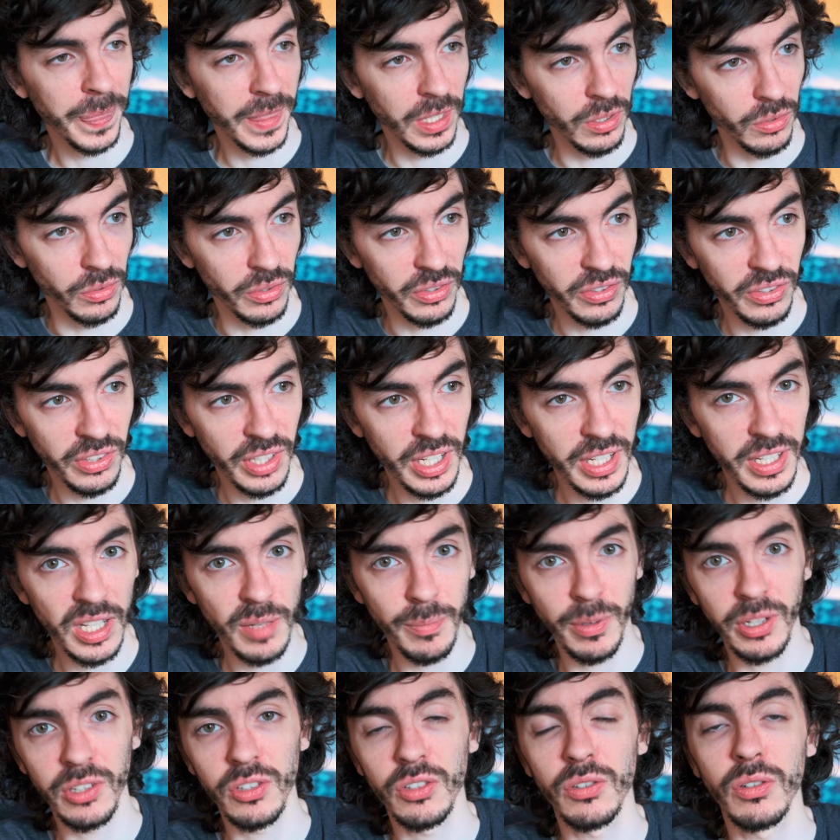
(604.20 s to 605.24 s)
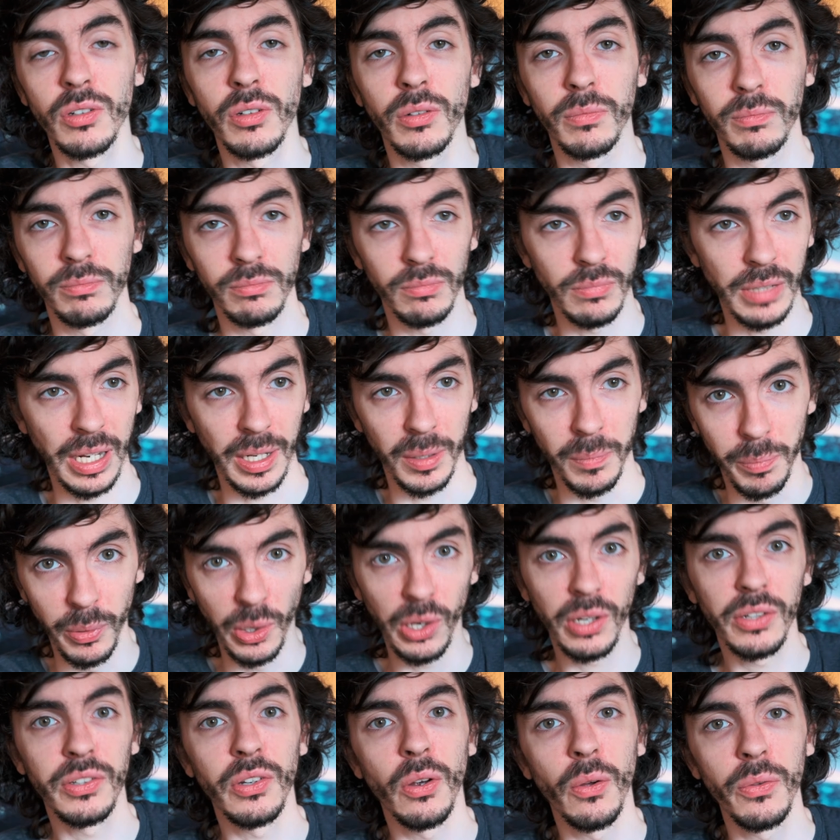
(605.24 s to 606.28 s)
you see the image like
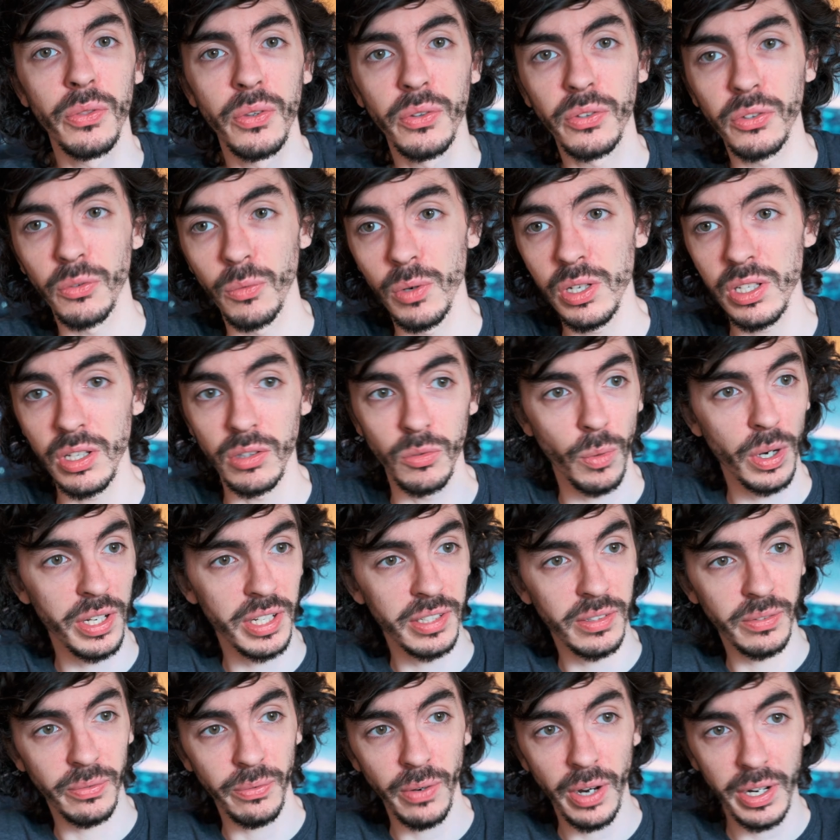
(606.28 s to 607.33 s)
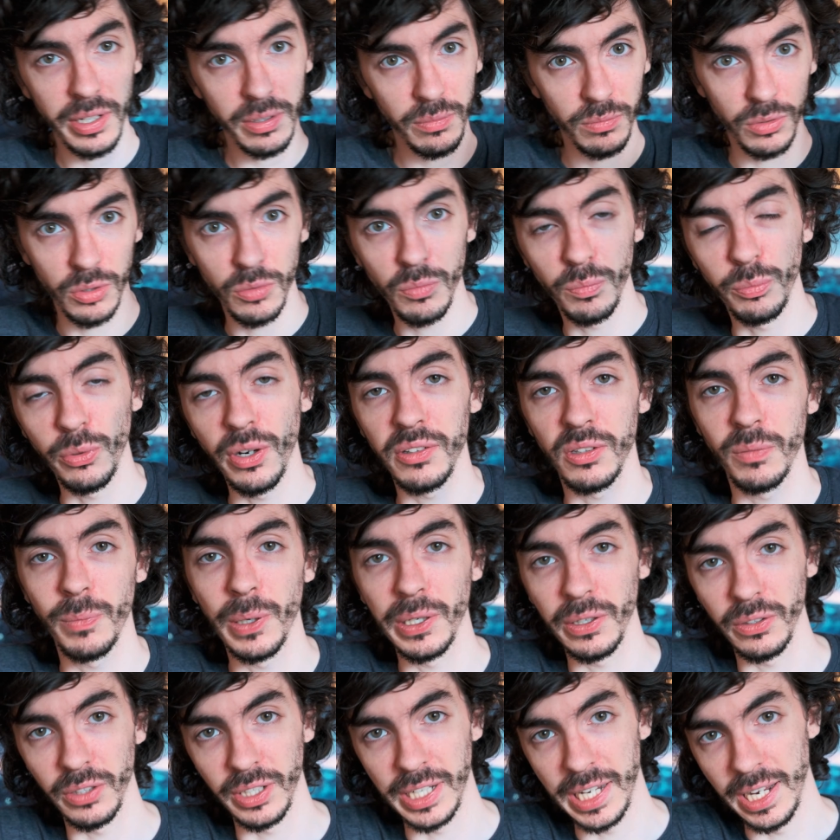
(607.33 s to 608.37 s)
built on the screen, and when it's fine, you press the
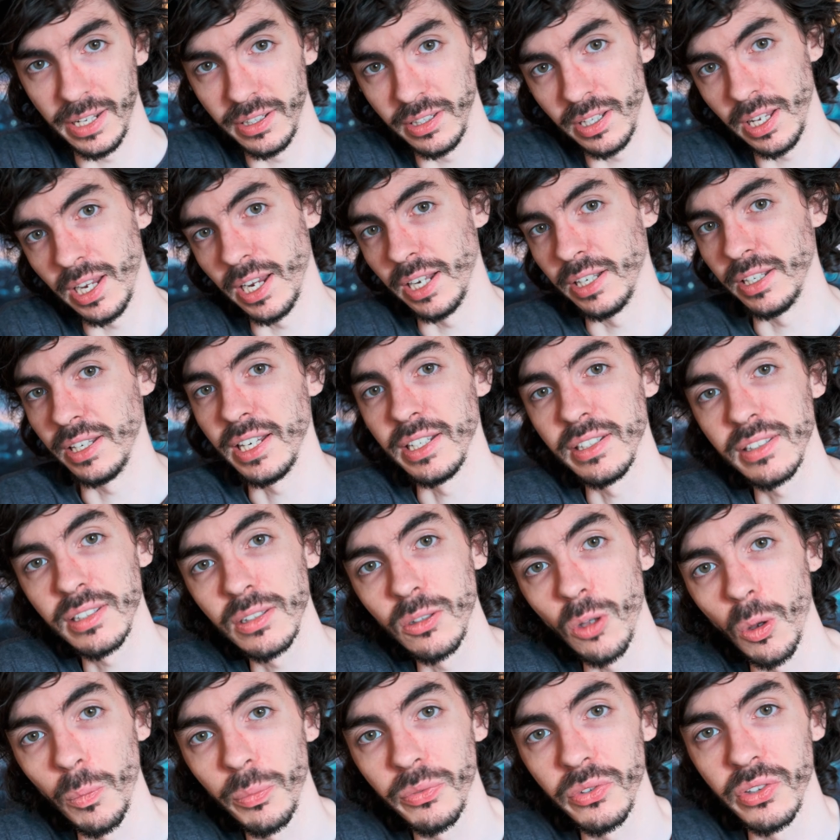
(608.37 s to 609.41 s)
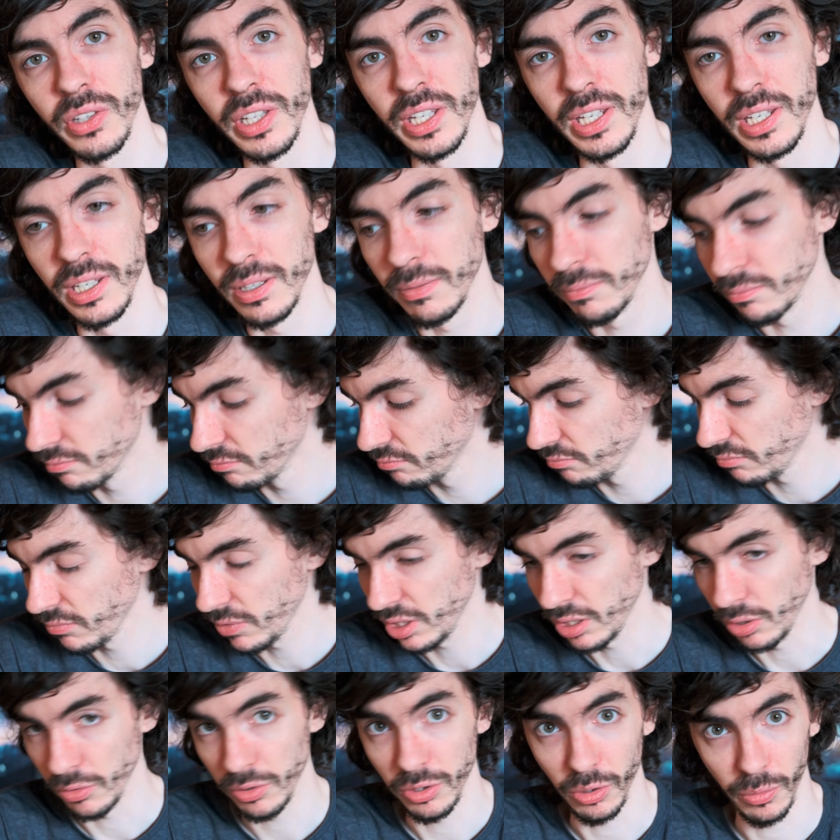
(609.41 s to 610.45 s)
button again and it stops the,
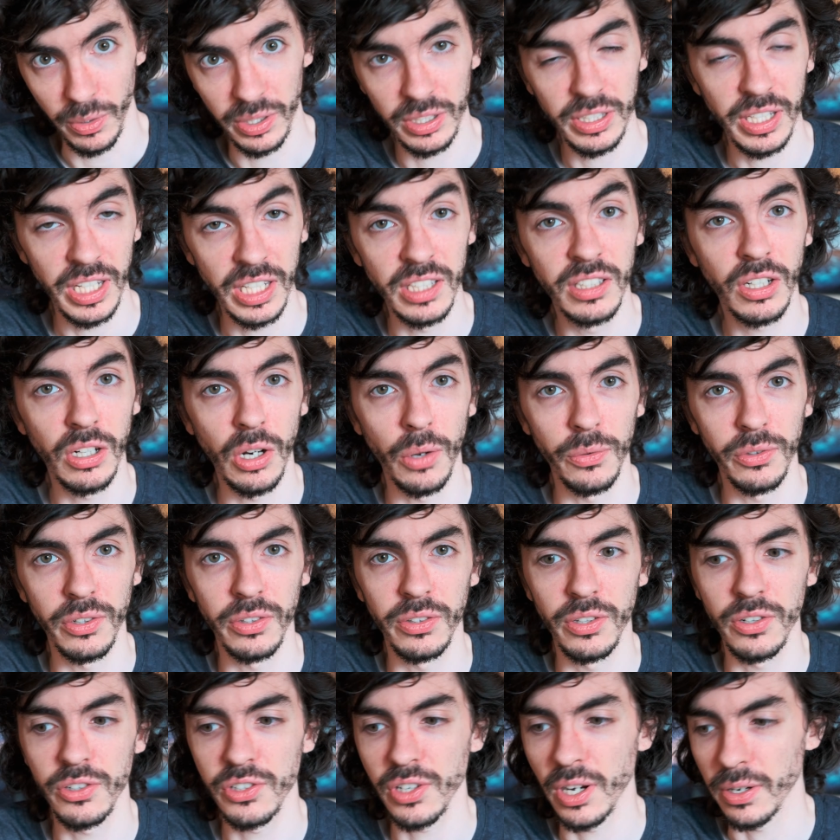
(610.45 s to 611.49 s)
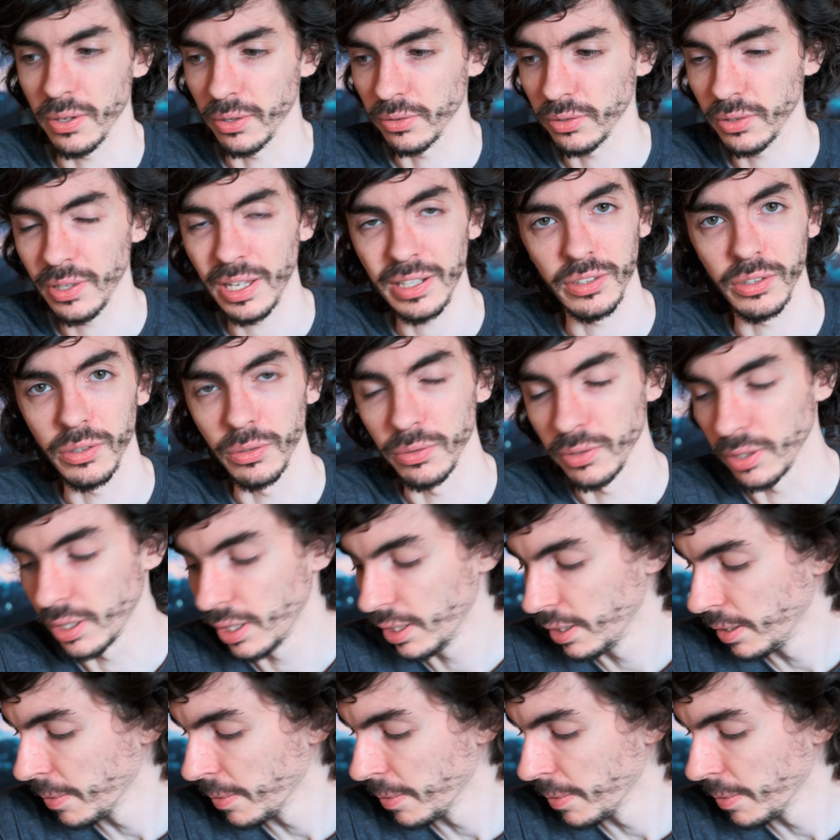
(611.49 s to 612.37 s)
it closes the shutters. That's good.